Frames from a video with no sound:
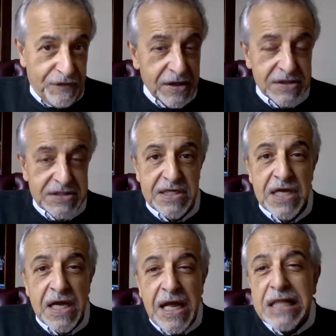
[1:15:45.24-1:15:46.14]

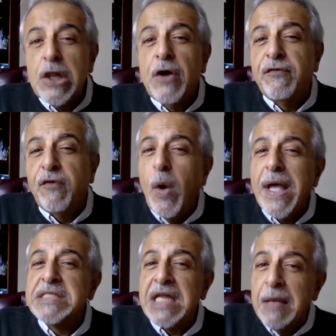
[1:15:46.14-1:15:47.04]
frailties and look for
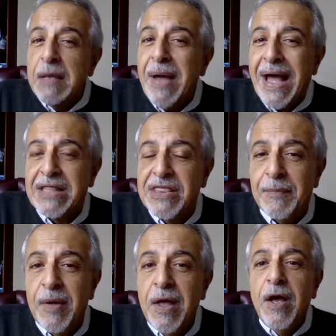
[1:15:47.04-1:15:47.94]
ways to impact
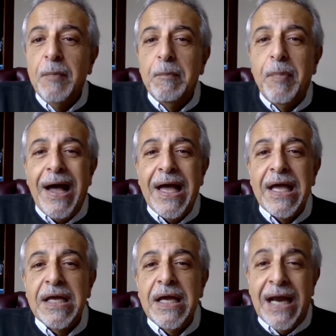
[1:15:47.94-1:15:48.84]
them
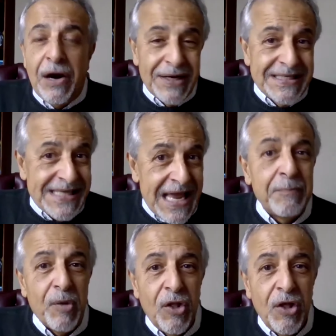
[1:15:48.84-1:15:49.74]
by our
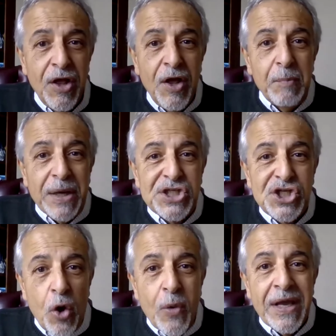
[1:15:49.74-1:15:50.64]
example, by
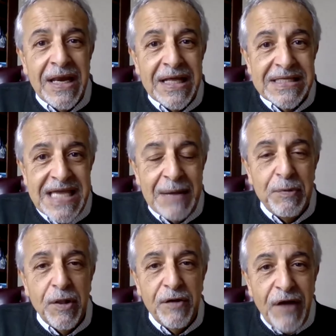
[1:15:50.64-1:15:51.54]
showing an
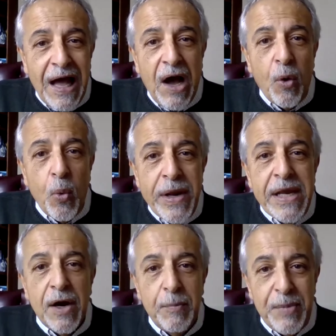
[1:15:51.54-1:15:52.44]
example of how
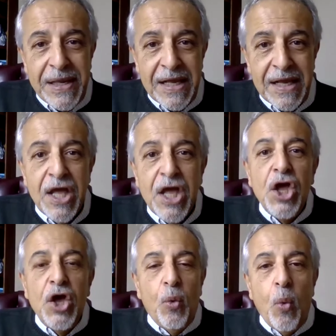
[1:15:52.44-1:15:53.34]
we are being
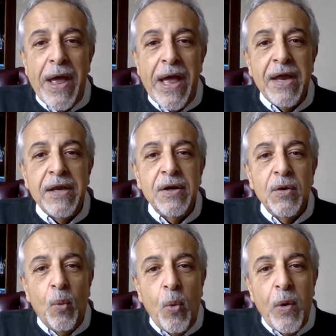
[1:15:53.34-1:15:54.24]

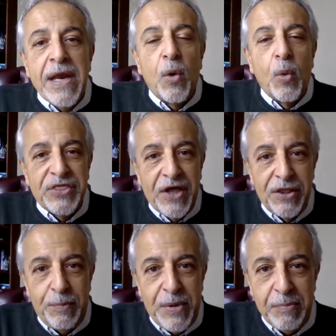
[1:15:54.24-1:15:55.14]
when we are with
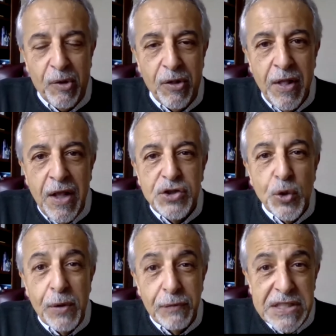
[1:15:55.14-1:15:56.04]
other people.
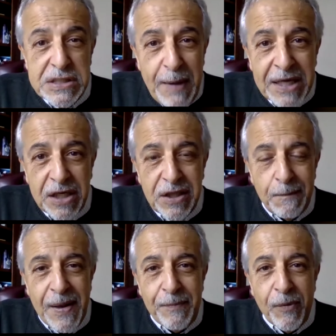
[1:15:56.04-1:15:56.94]
Do we respect
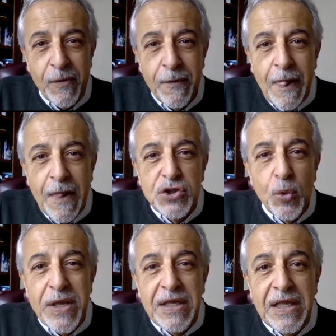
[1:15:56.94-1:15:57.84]
other people?
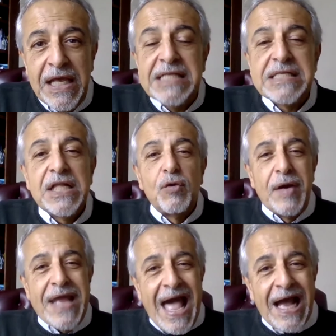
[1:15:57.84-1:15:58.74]
Do we easily
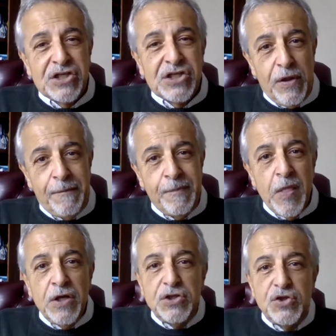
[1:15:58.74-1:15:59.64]
react to them?
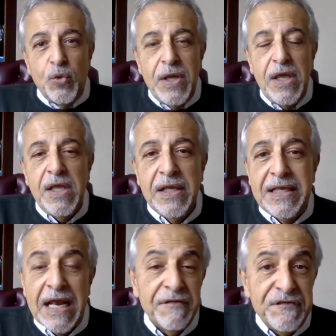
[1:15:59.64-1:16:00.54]
Do we get